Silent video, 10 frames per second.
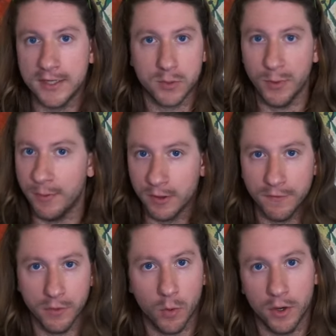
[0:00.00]
Sweeping the
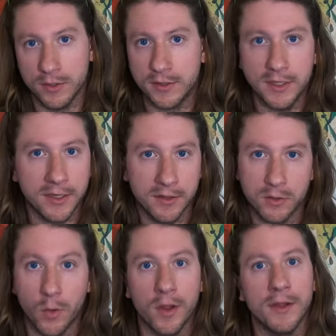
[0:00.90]
floors, cleaning the
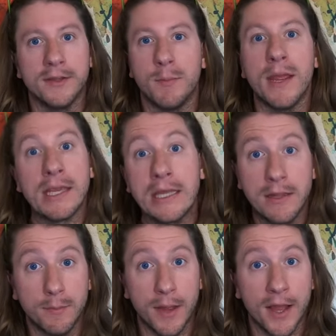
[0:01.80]
toilets, making
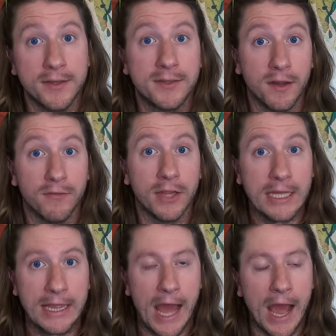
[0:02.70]
the bed, stuff
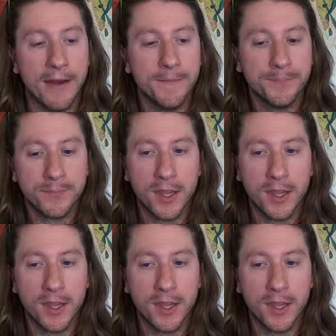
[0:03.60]
like that.